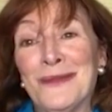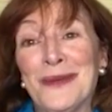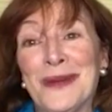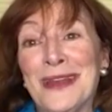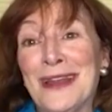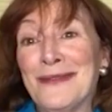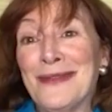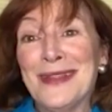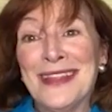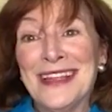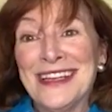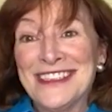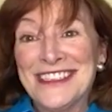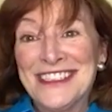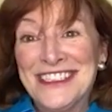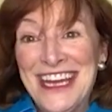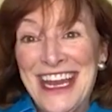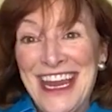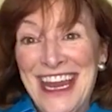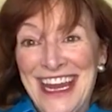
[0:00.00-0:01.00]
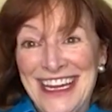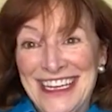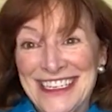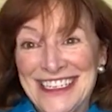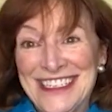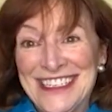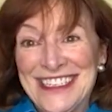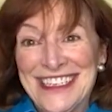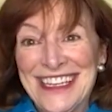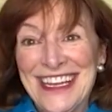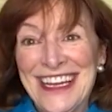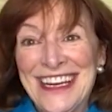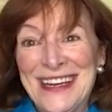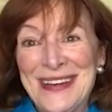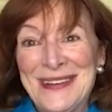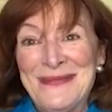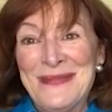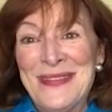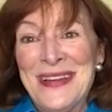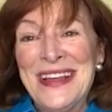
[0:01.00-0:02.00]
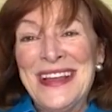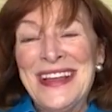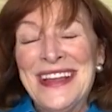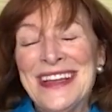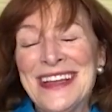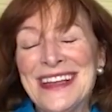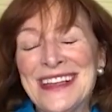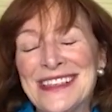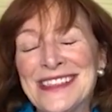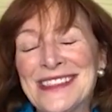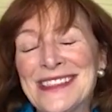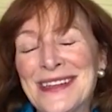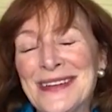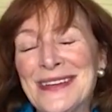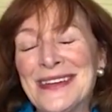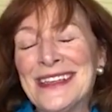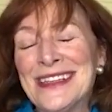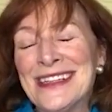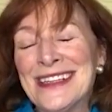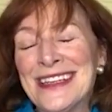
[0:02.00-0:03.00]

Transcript: but everything's changed. So